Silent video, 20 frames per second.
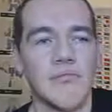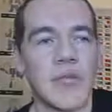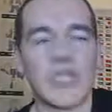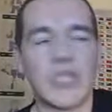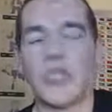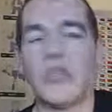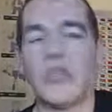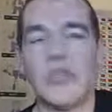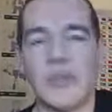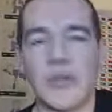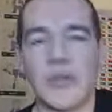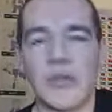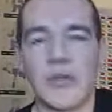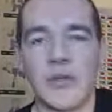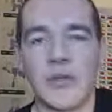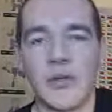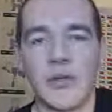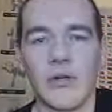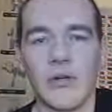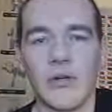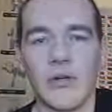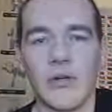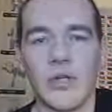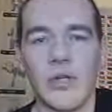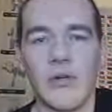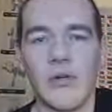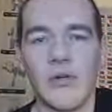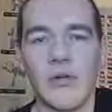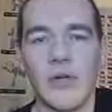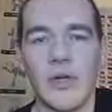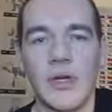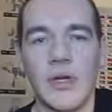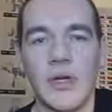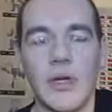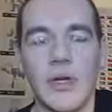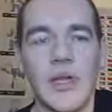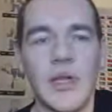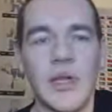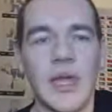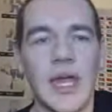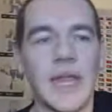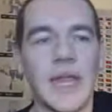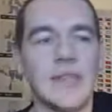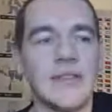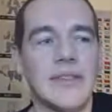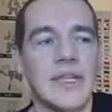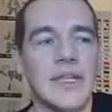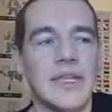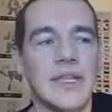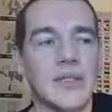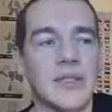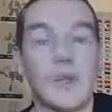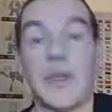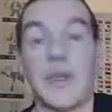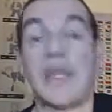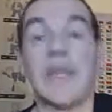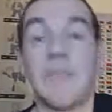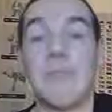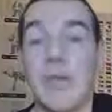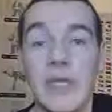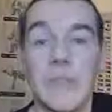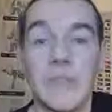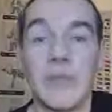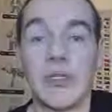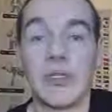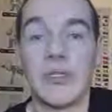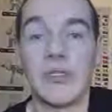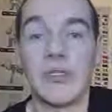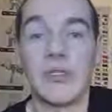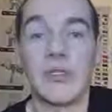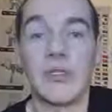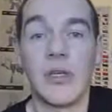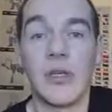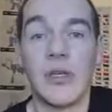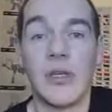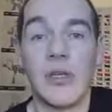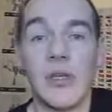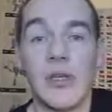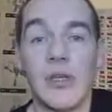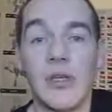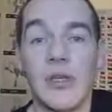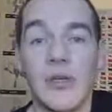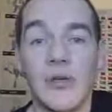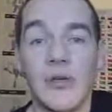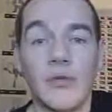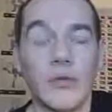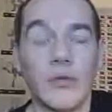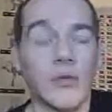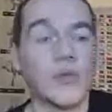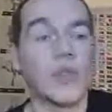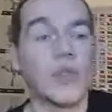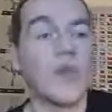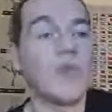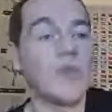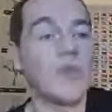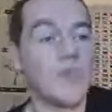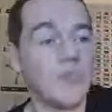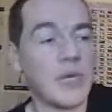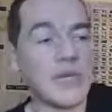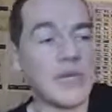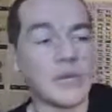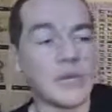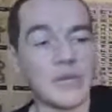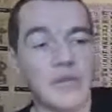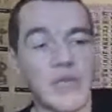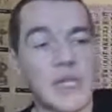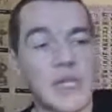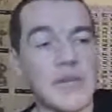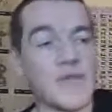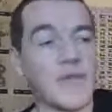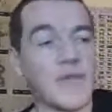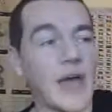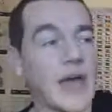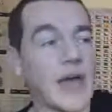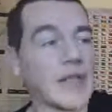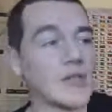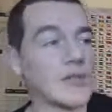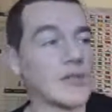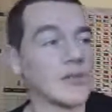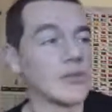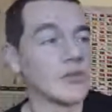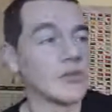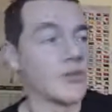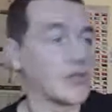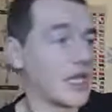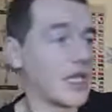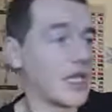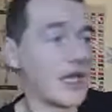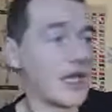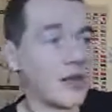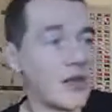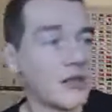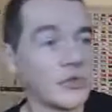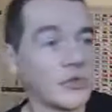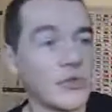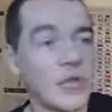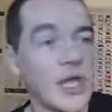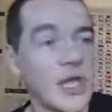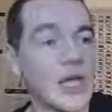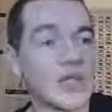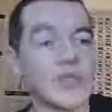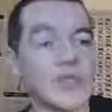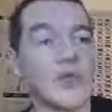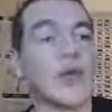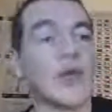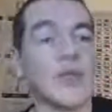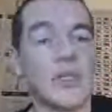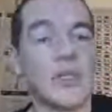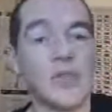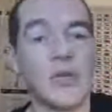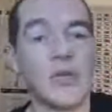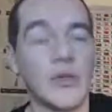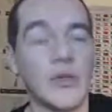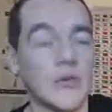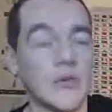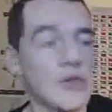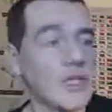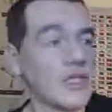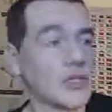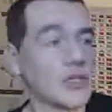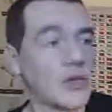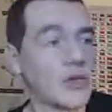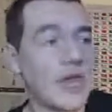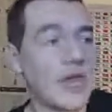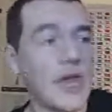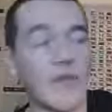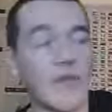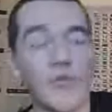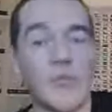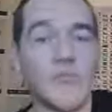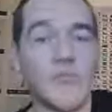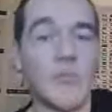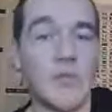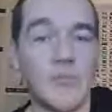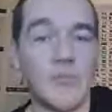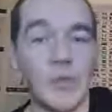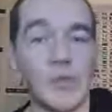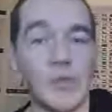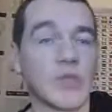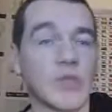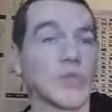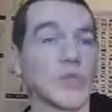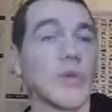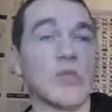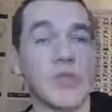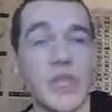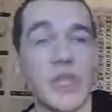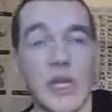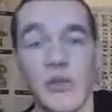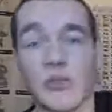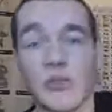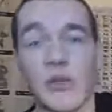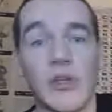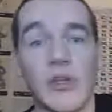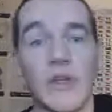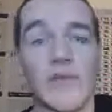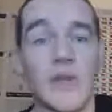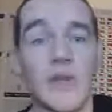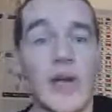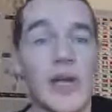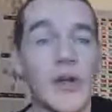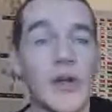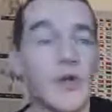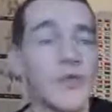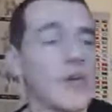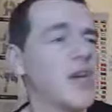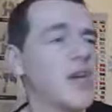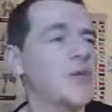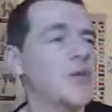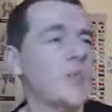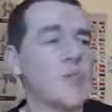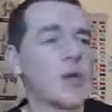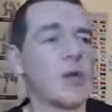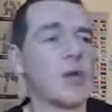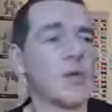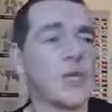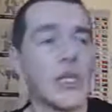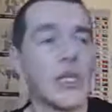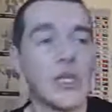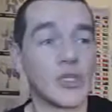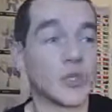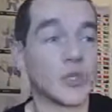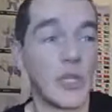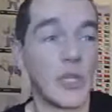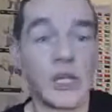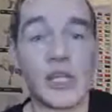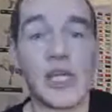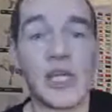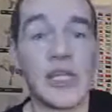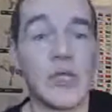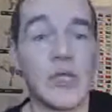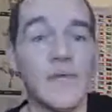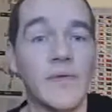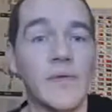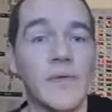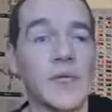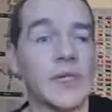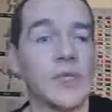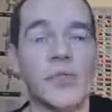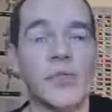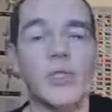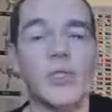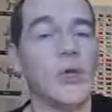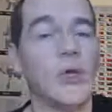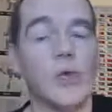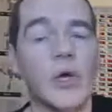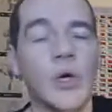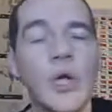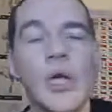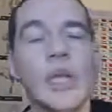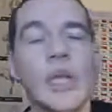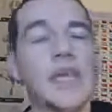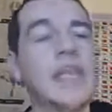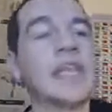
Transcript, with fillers: missions or you know into 20 minute missions you know go down and break those three fans okay I'll, I'll do that so how do I do it Well, you need to go in that room and pull the switch and that'll turn the fan off brilliant so will I glide over no